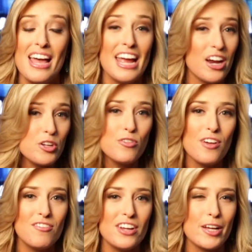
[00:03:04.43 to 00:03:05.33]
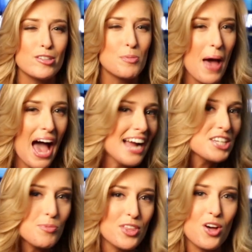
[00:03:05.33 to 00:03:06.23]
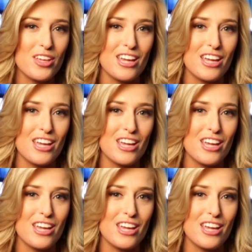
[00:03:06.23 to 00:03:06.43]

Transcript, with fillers: Here you'll find videos packed with all the